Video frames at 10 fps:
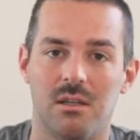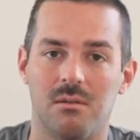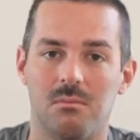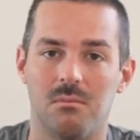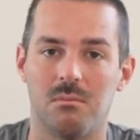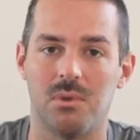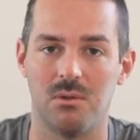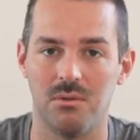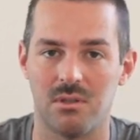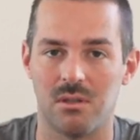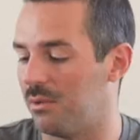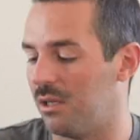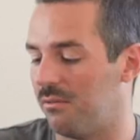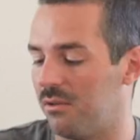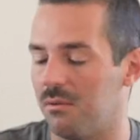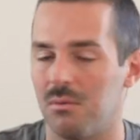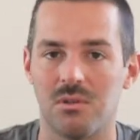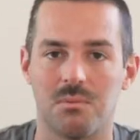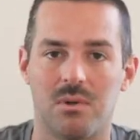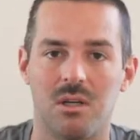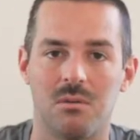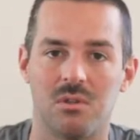and post, but for the most part,